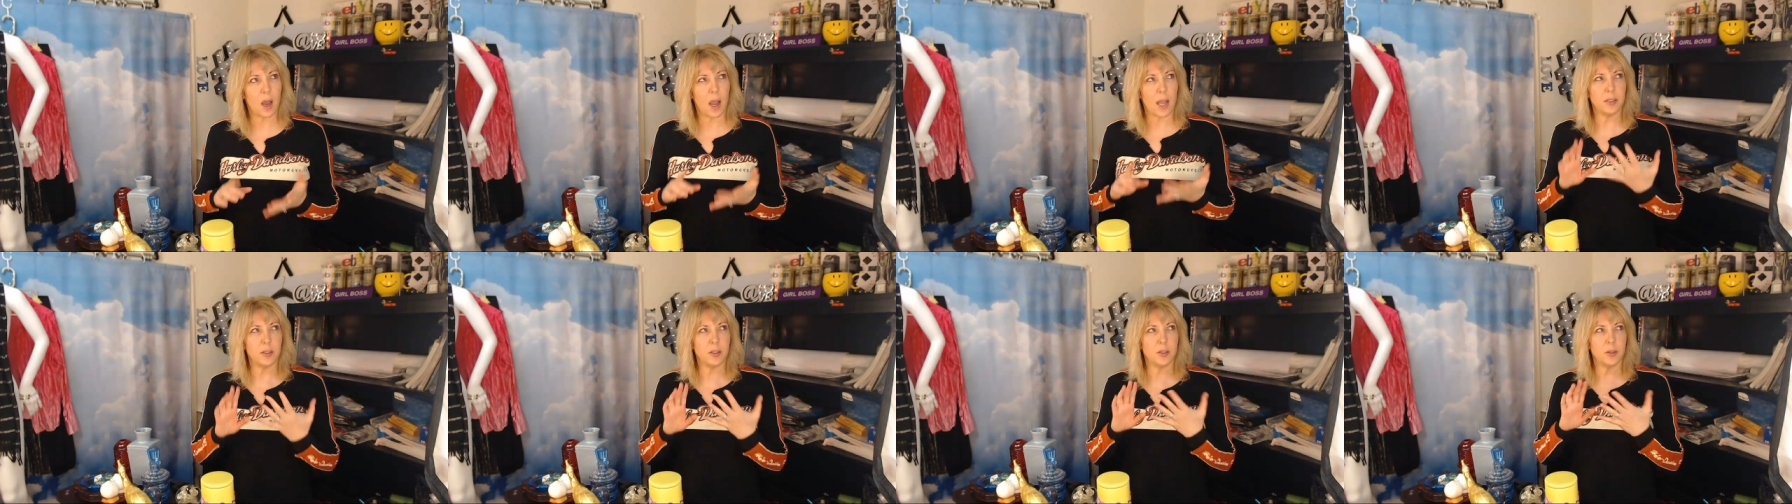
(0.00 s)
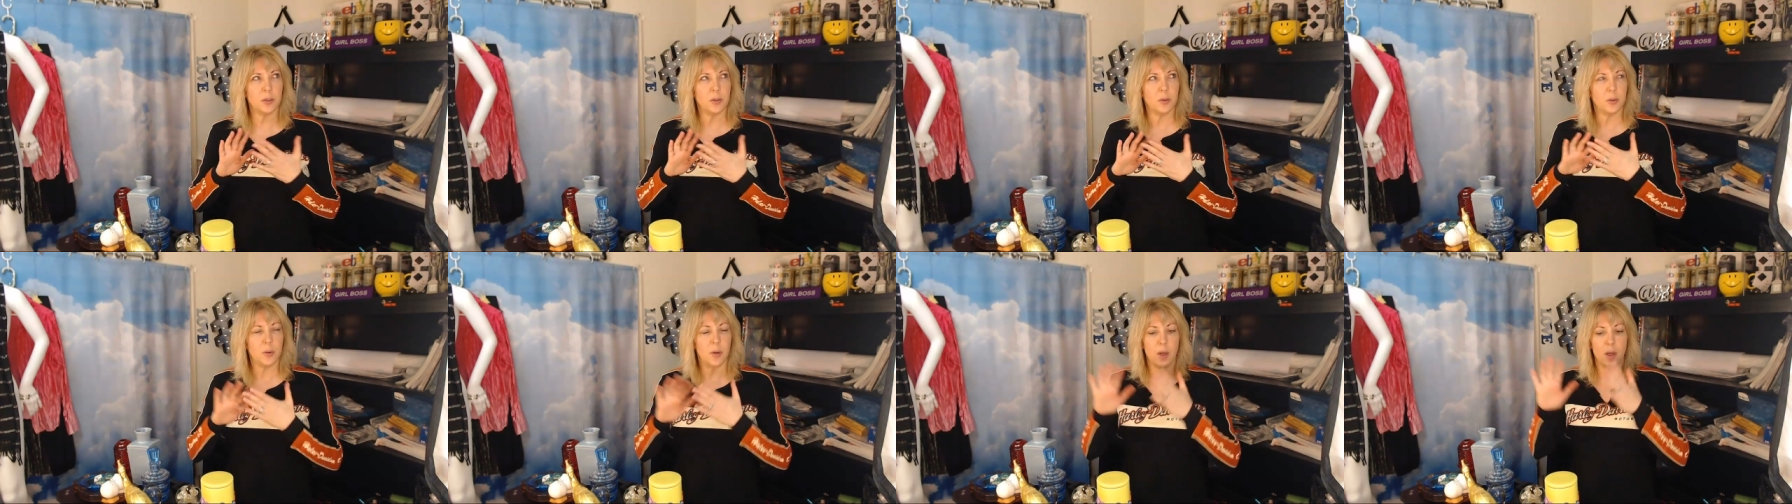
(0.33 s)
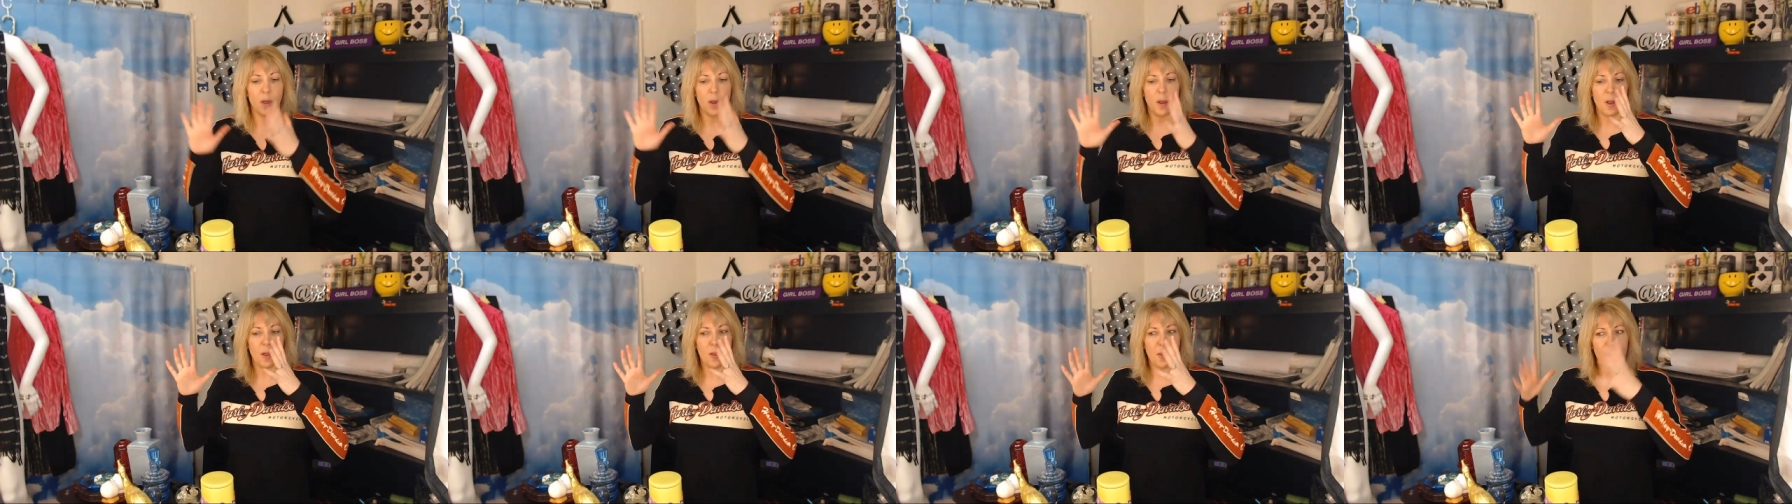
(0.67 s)
I do
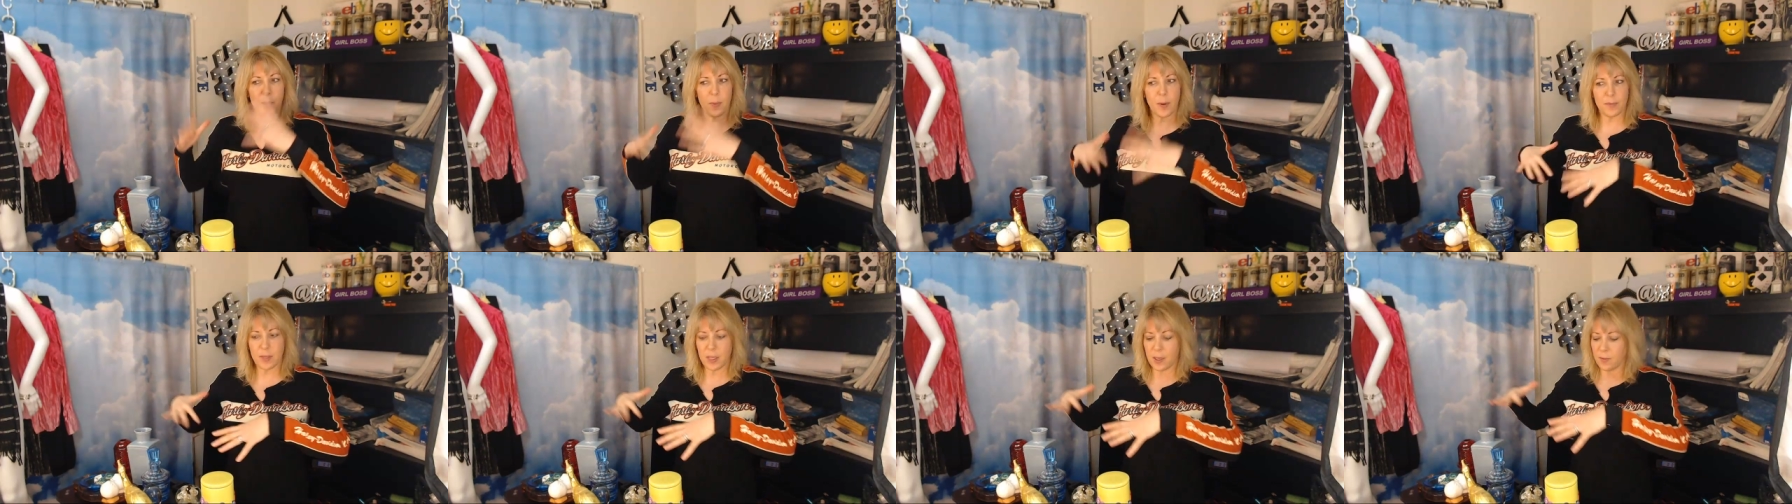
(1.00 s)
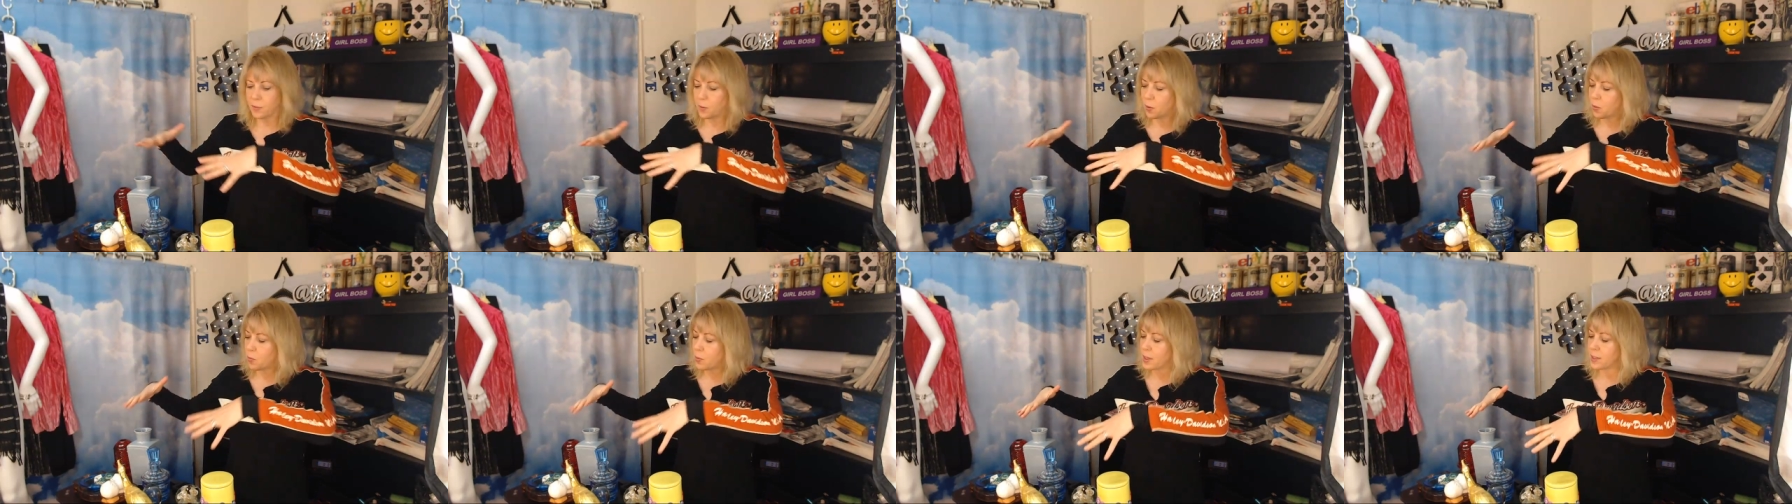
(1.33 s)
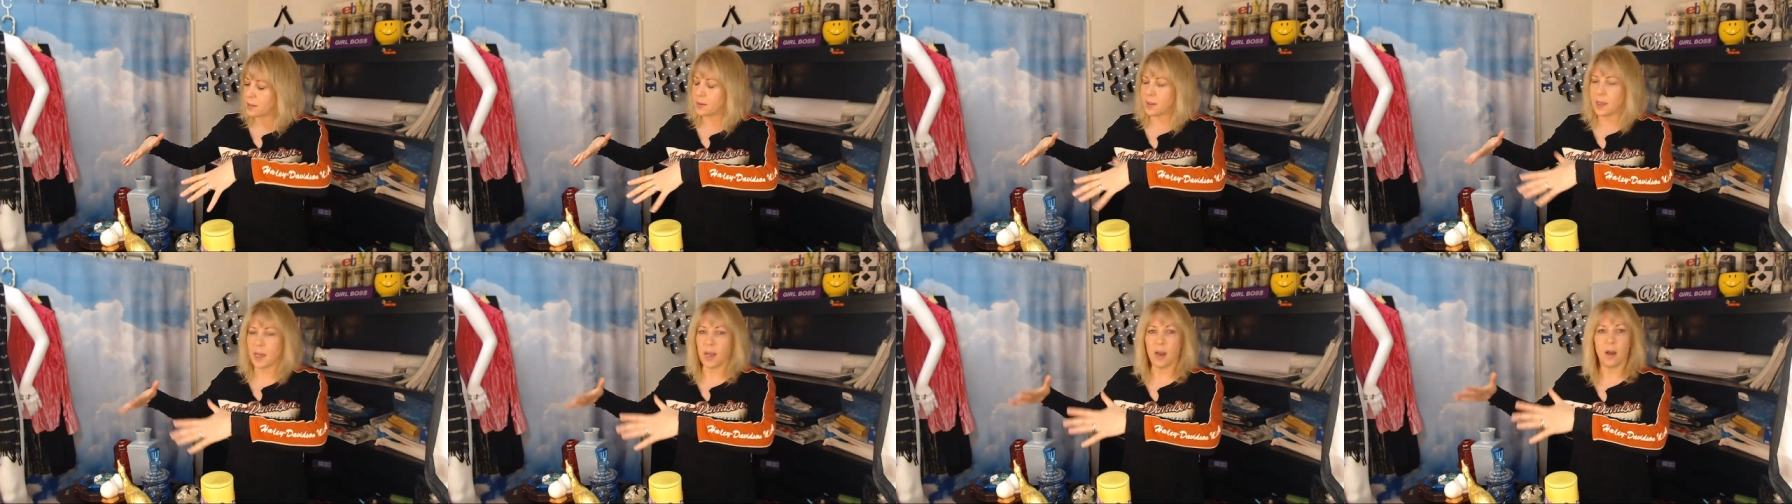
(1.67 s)
Thrifting for
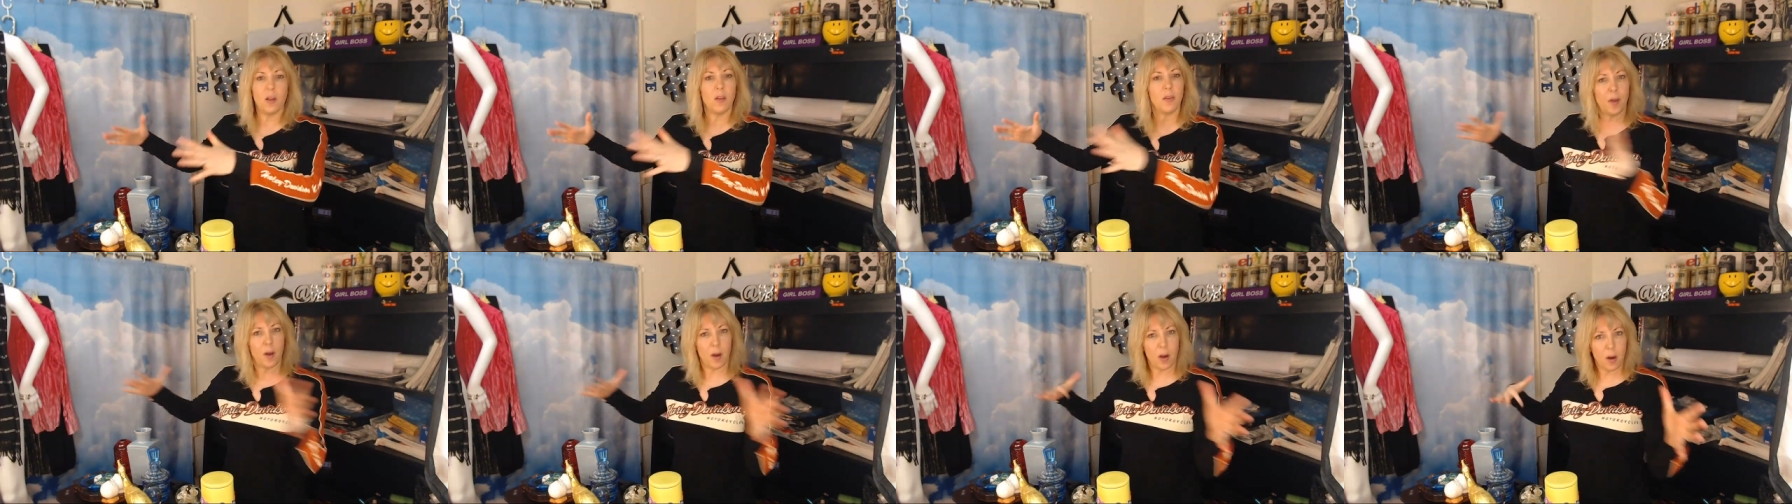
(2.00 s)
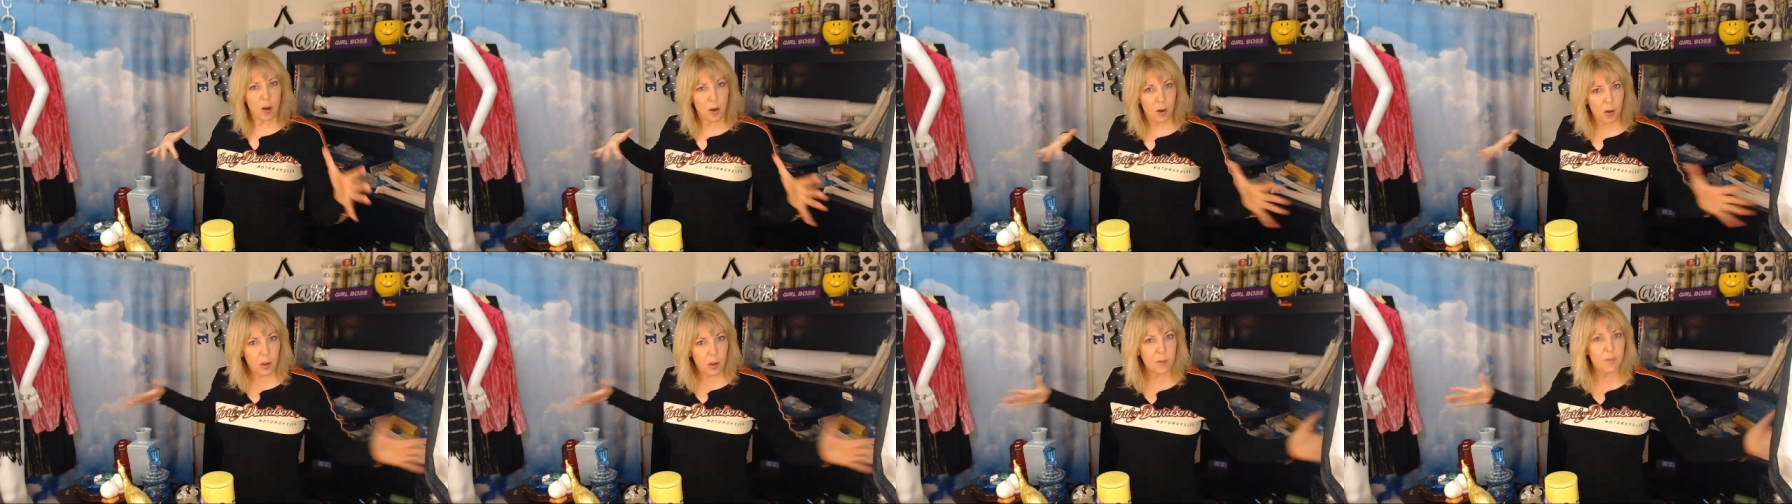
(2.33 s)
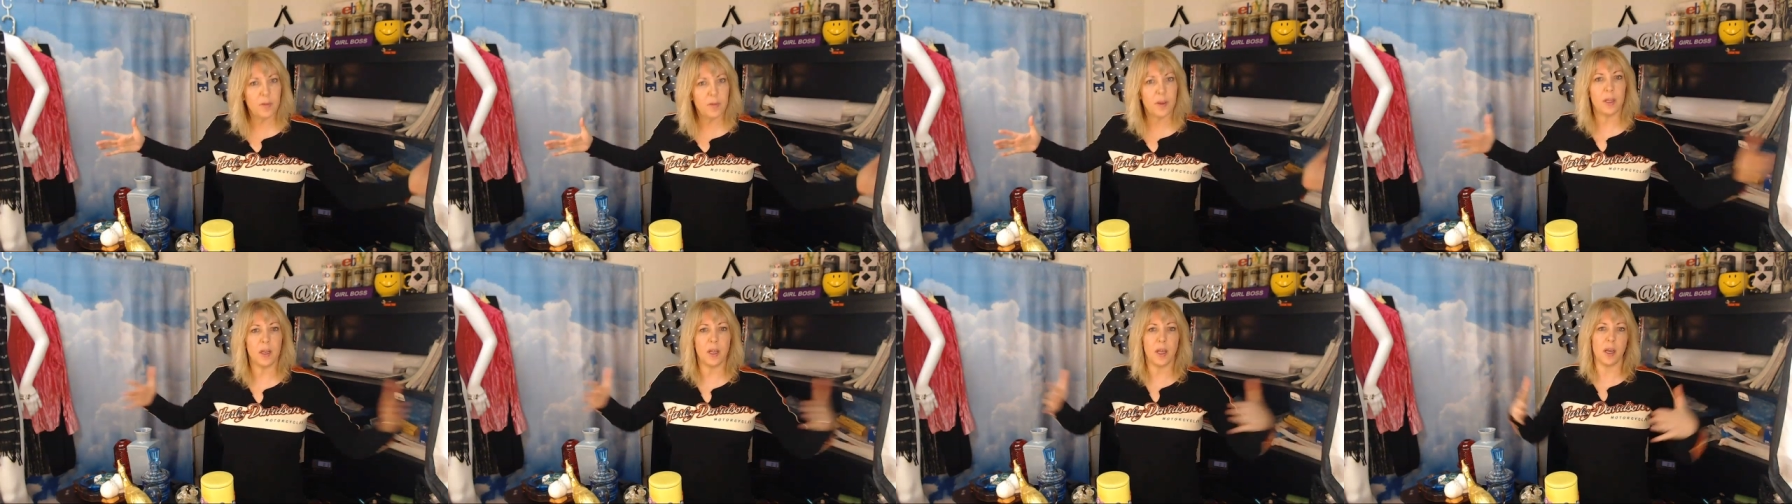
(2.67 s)
Resale, the haul
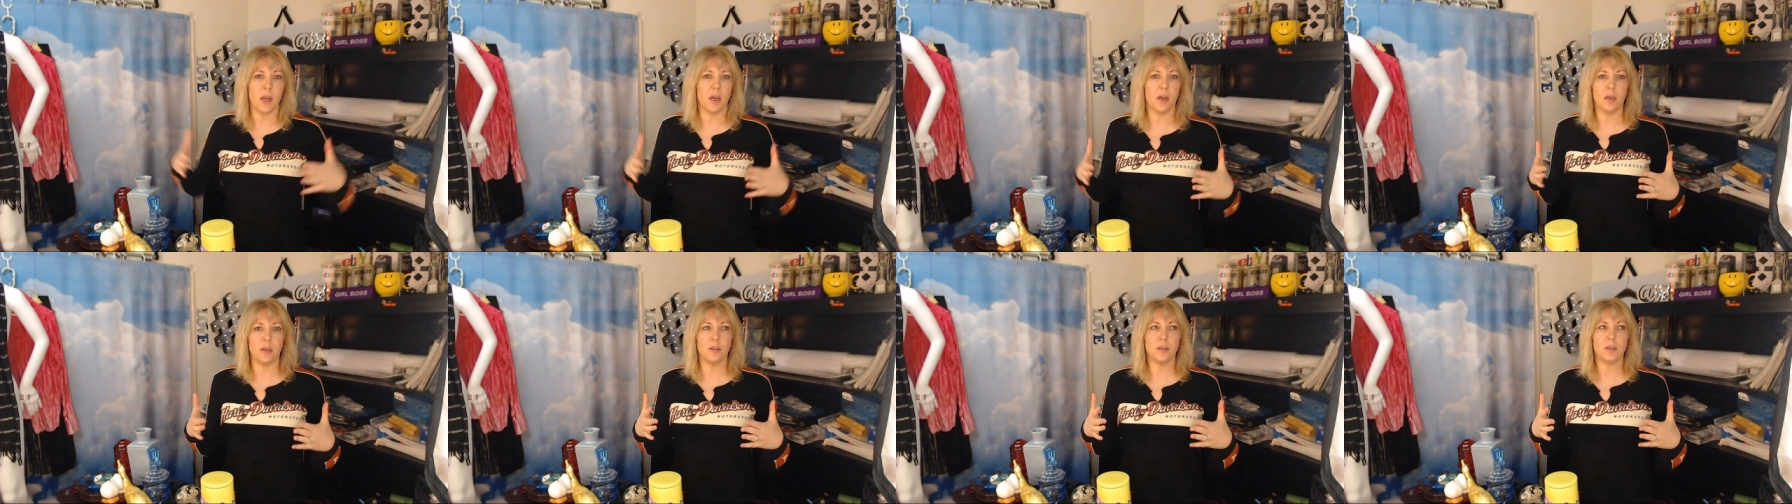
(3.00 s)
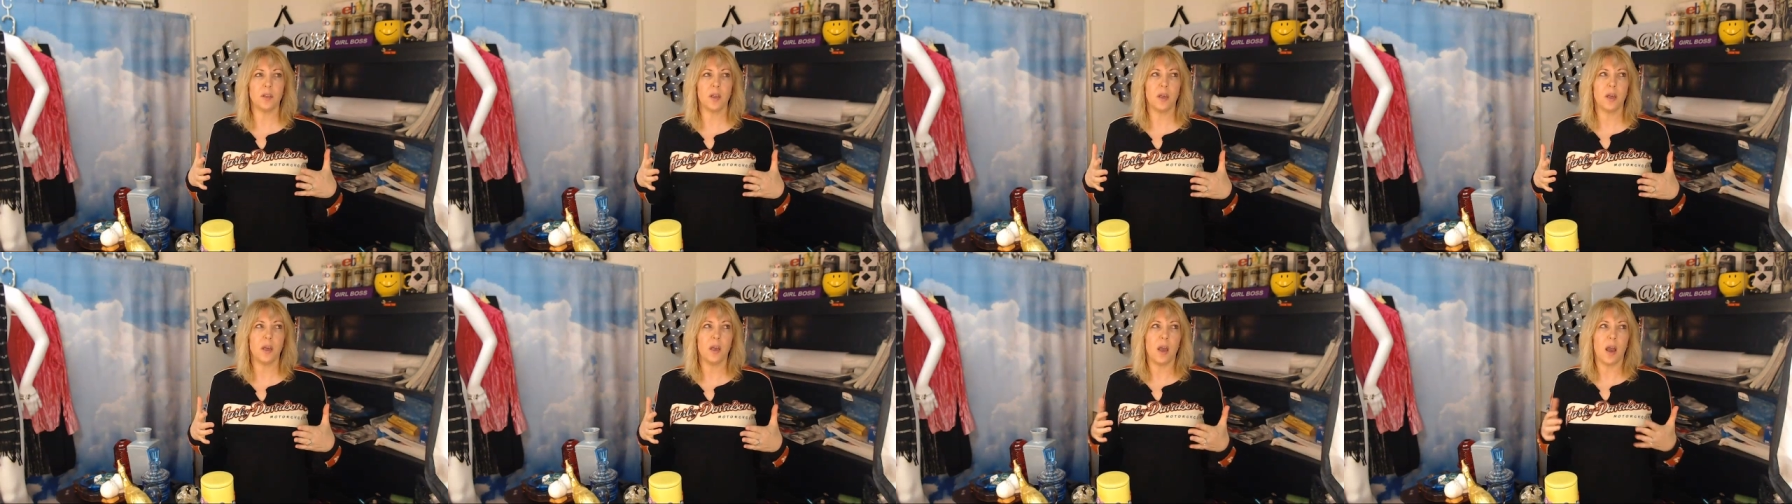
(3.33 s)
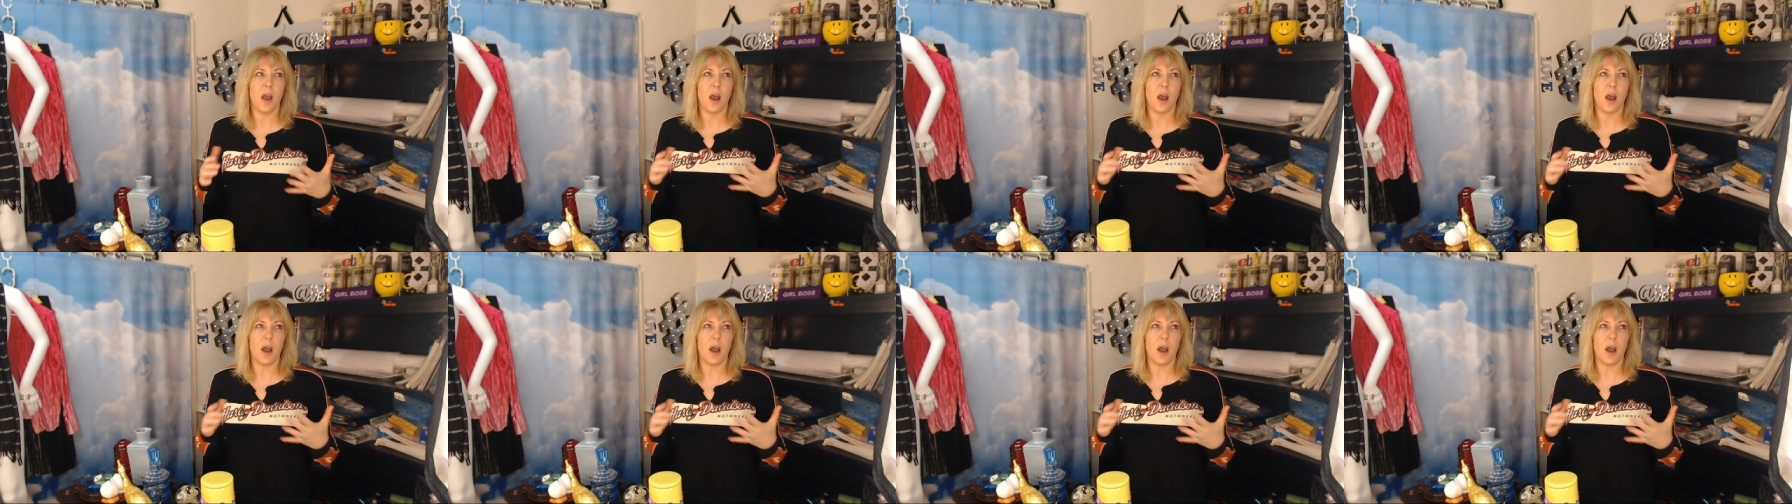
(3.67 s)
videos.